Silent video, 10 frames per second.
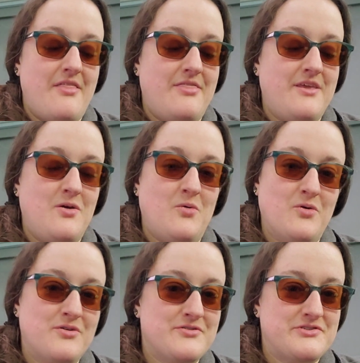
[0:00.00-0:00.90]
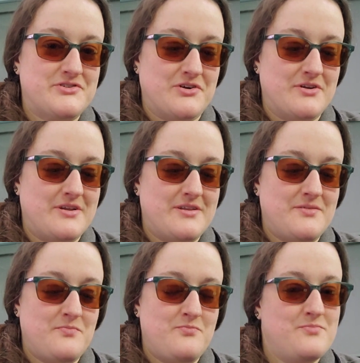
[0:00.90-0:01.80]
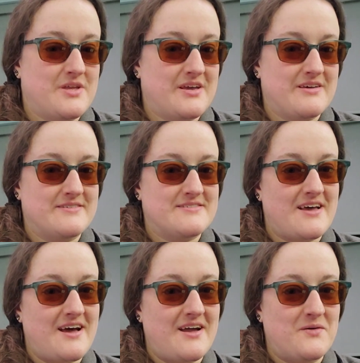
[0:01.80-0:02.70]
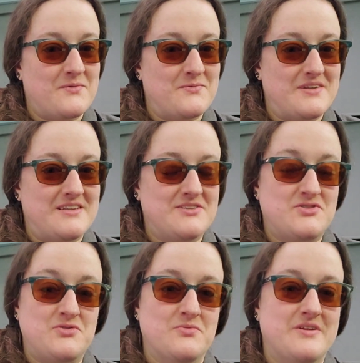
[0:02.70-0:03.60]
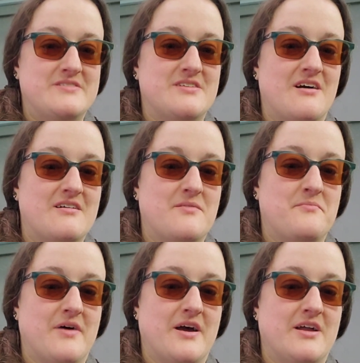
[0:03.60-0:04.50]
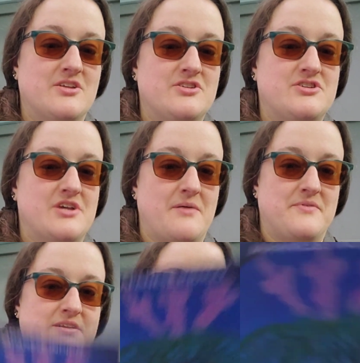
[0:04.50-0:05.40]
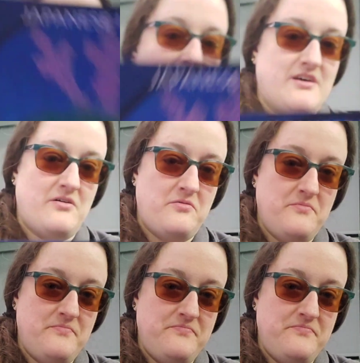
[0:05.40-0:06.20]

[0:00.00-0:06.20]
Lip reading: The order started because I needed to restock my Japanese indigo.